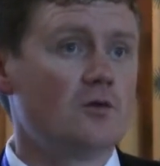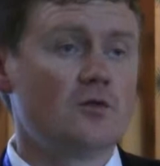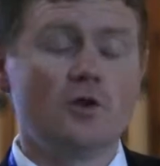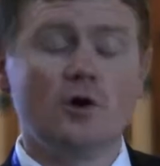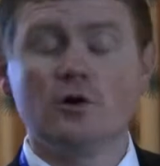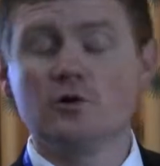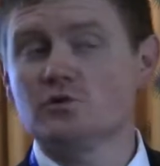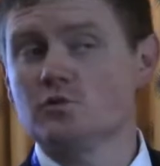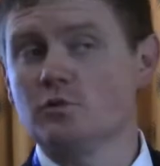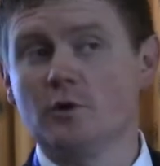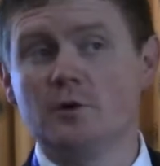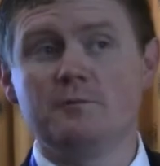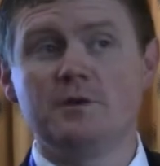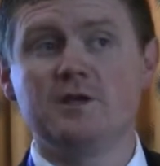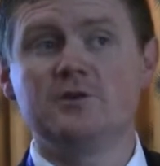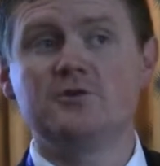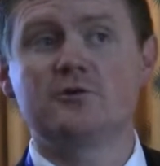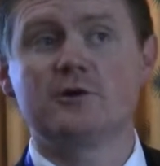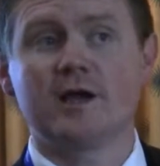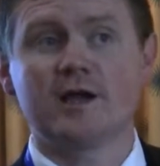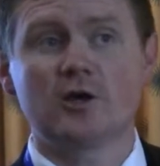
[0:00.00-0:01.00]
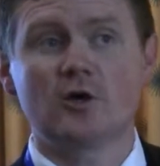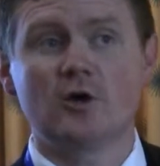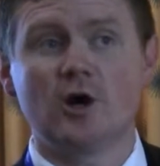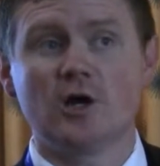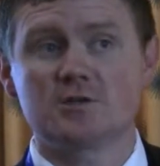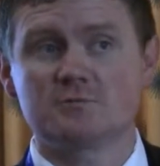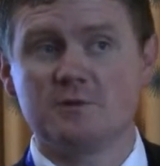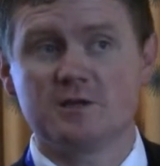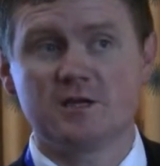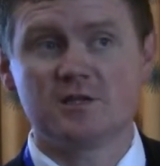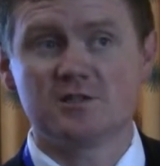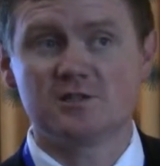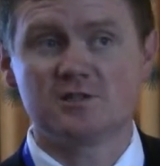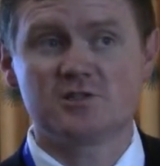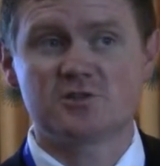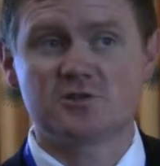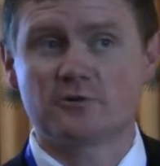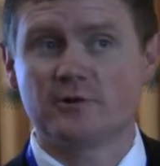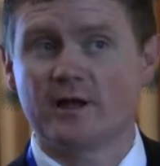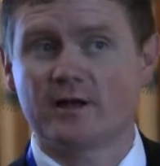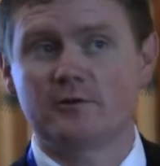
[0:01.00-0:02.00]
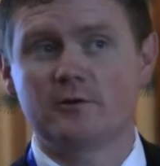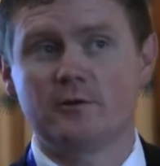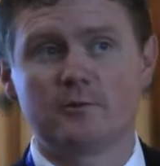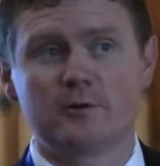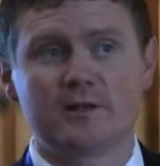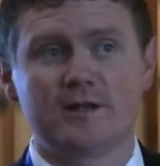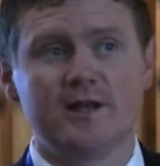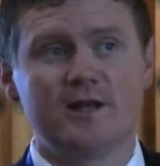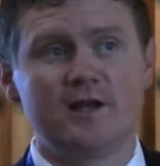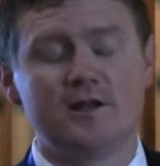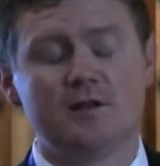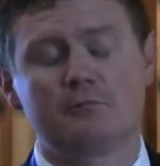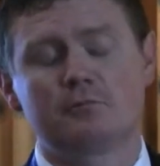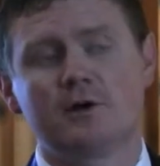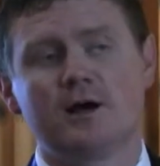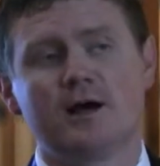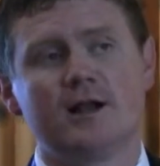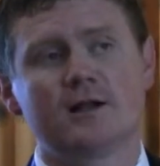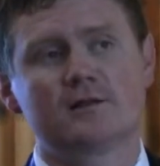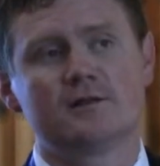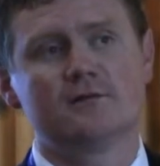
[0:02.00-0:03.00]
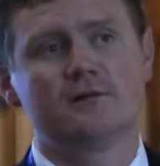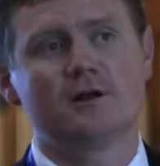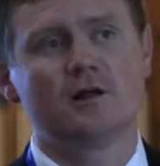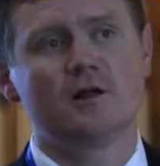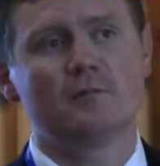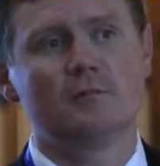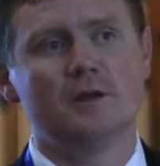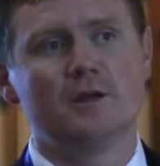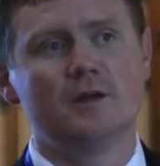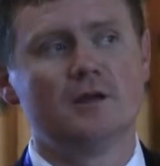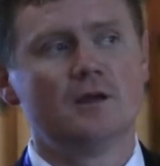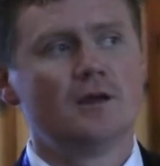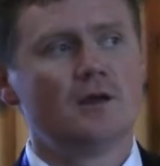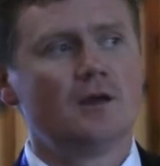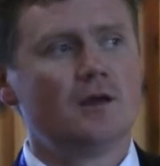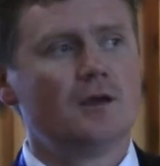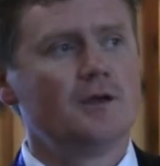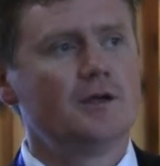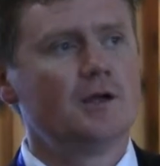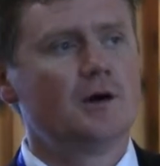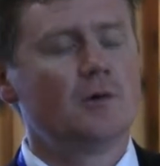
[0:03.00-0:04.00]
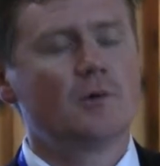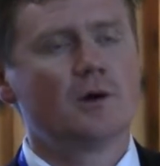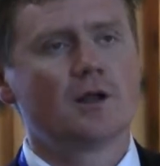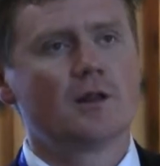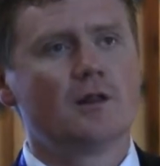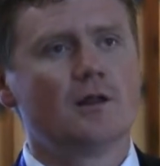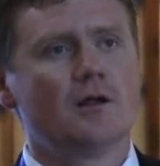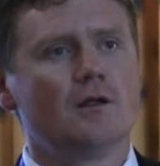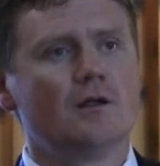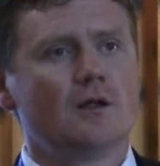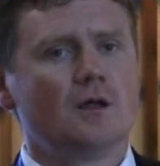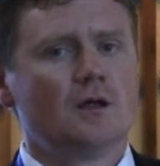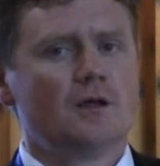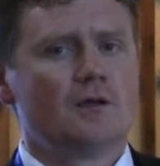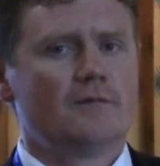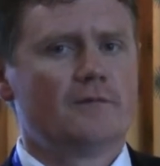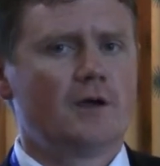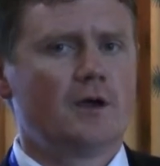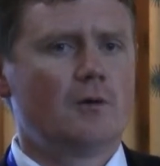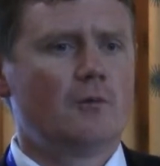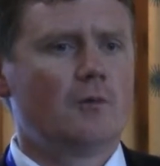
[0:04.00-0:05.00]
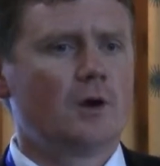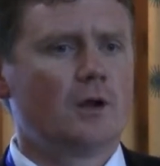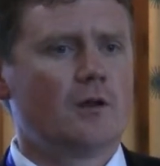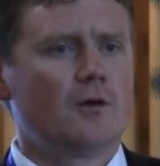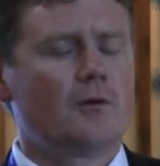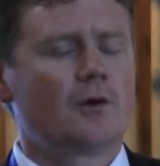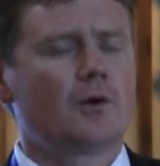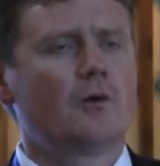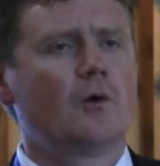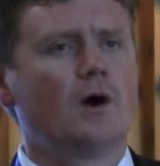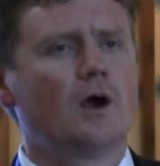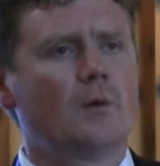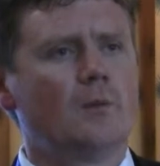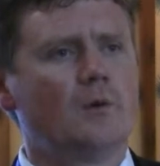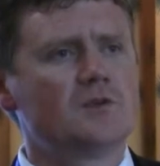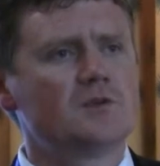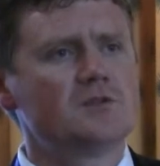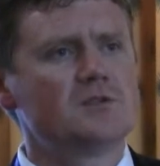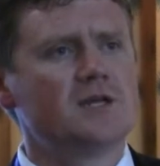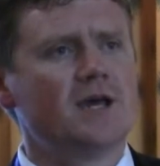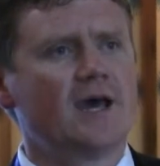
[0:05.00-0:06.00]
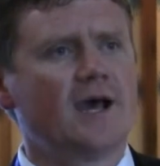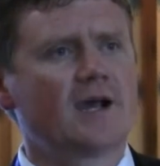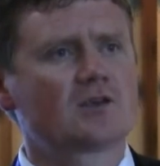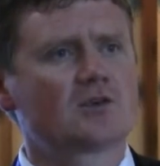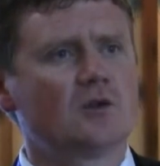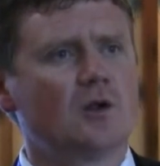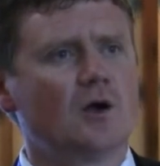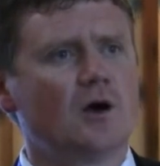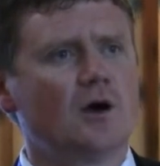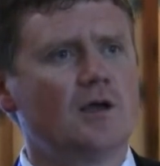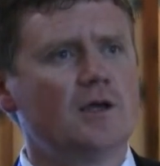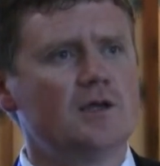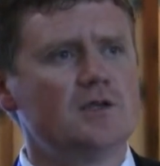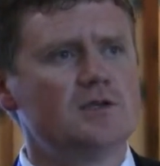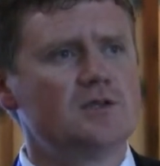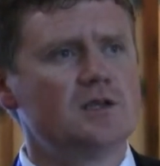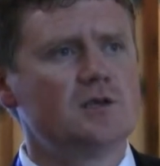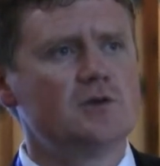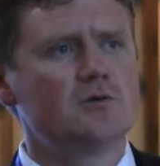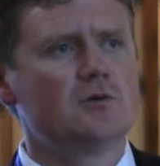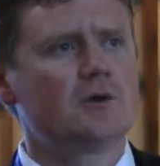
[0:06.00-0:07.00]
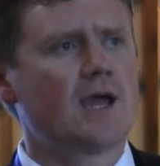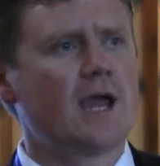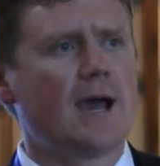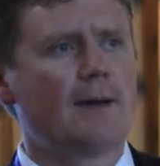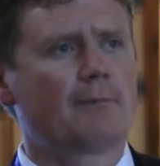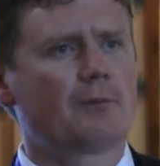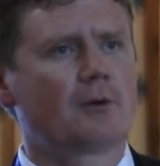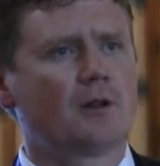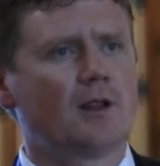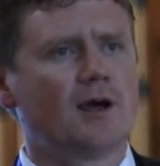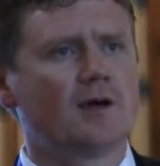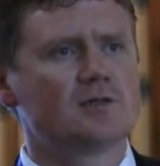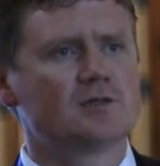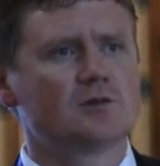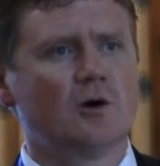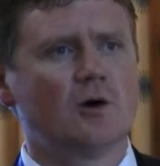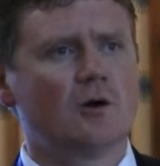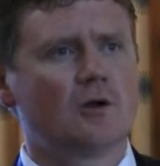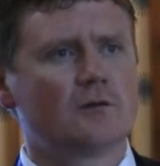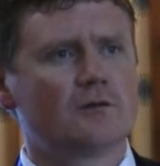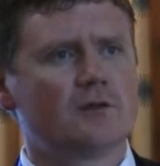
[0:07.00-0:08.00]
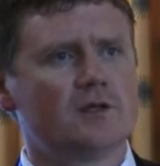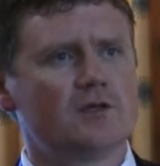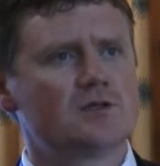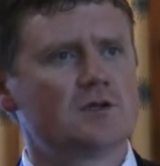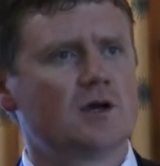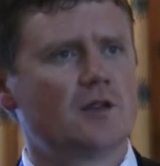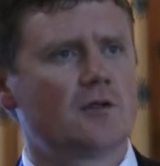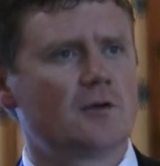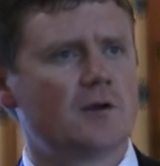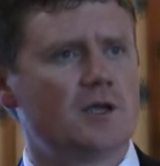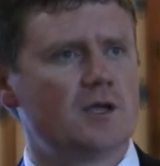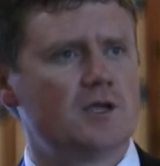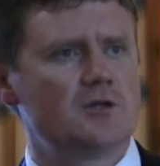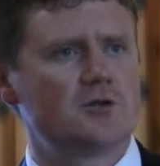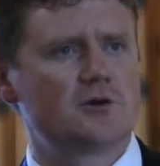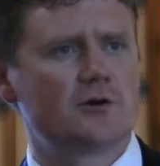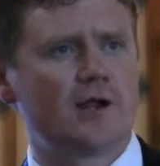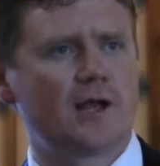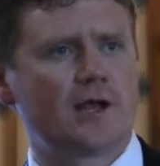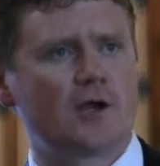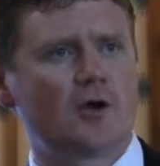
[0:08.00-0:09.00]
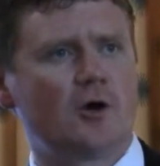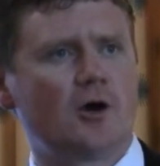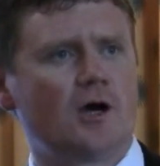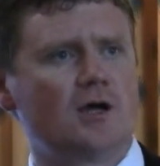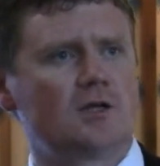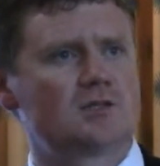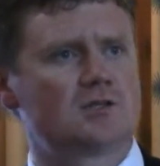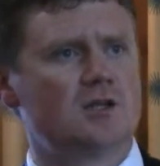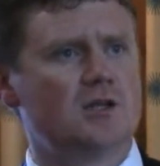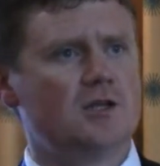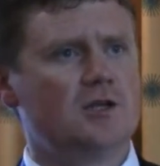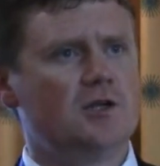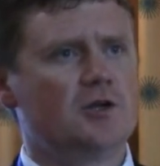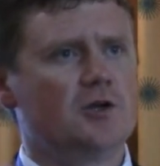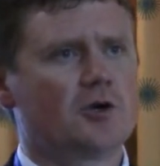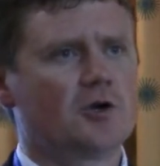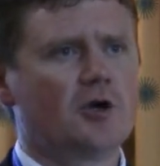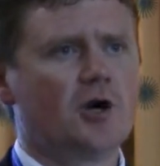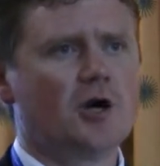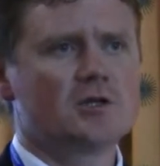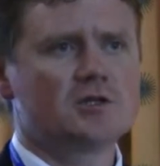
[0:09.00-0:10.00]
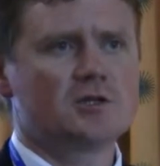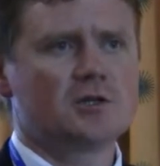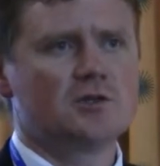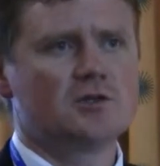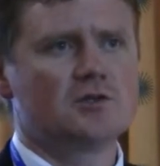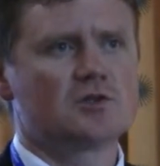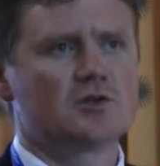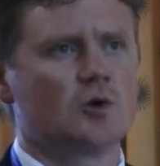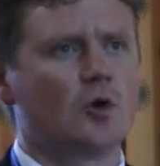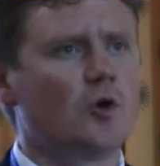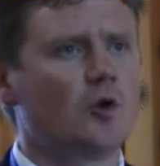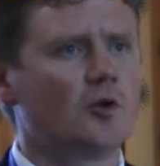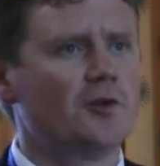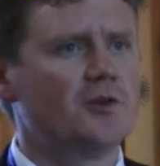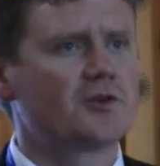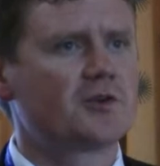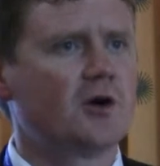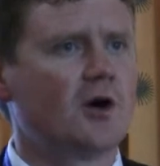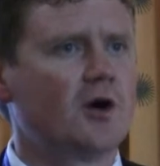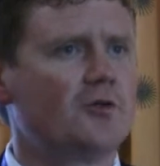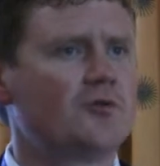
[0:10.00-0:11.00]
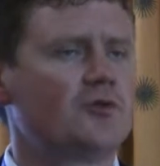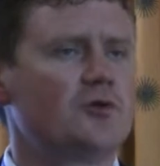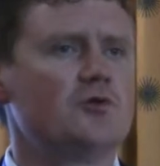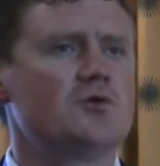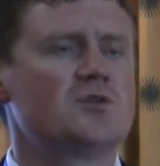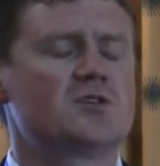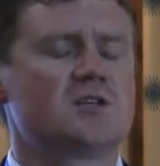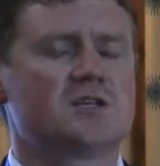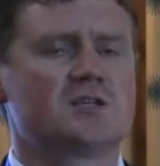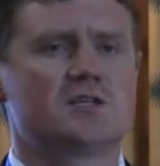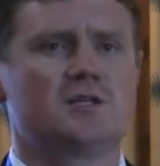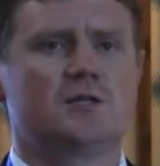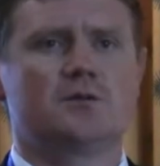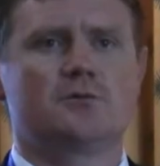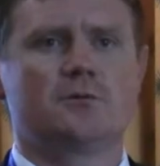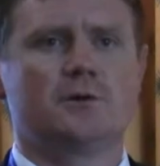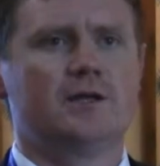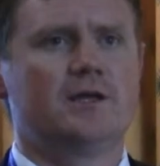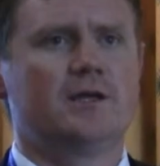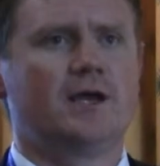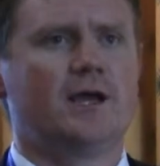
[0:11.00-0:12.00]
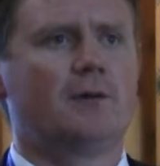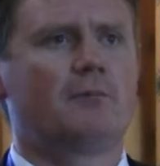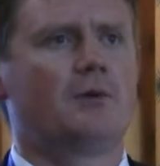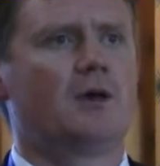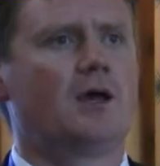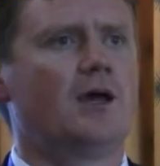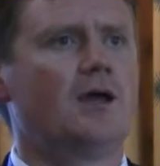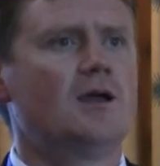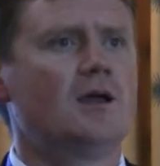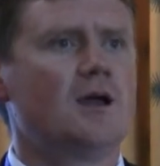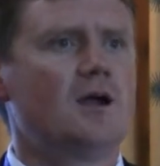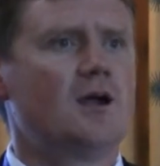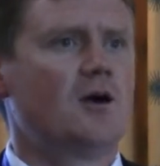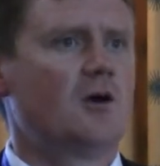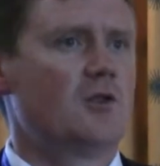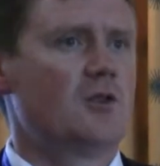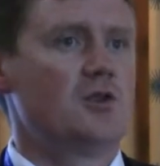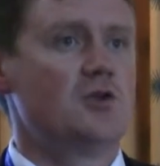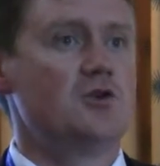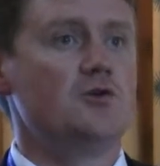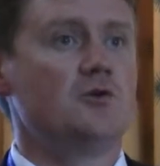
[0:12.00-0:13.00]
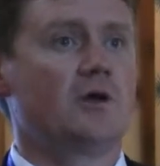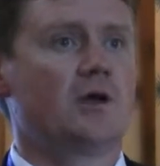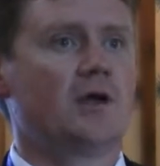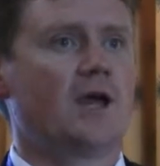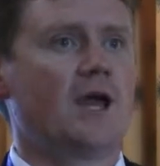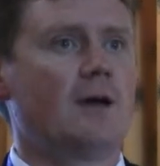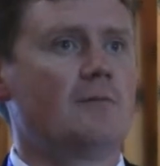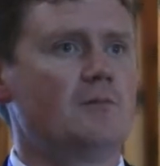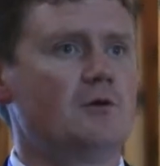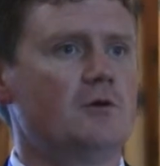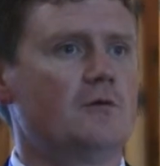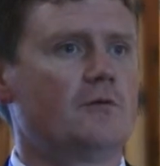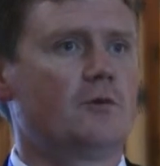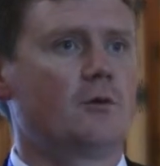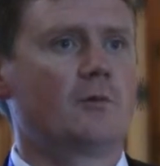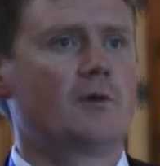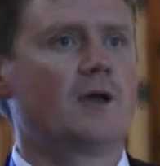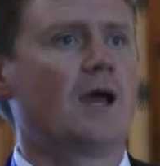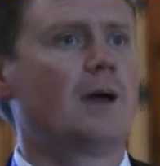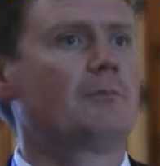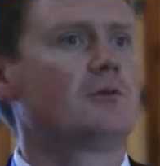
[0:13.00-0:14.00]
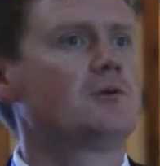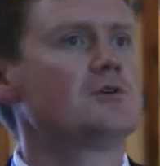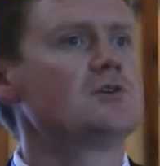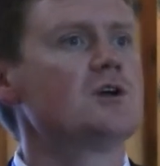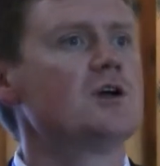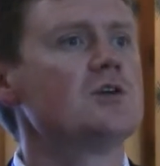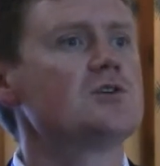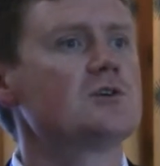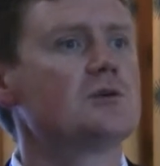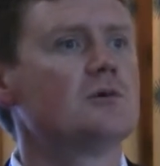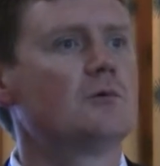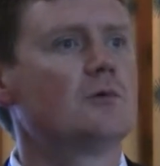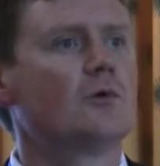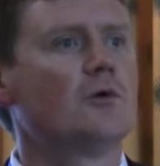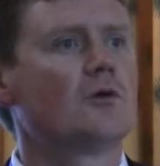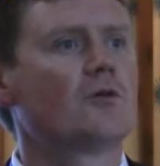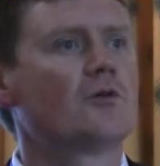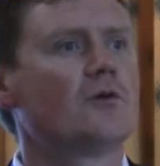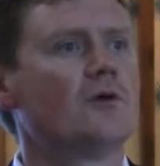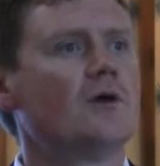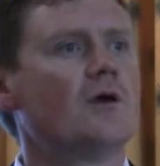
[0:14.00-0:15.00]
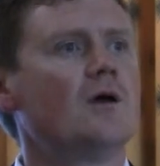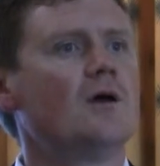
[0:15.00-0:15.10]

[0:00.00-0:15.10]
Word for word: costs. Those would be direct costs because it's directly related to the product development. You know, one of the requirements in tax law is that you capitalize all these other indirect costs into your cost of goods sold. It's called 263 Cap A, or the UNICAP, Uniform Capitalization Rules.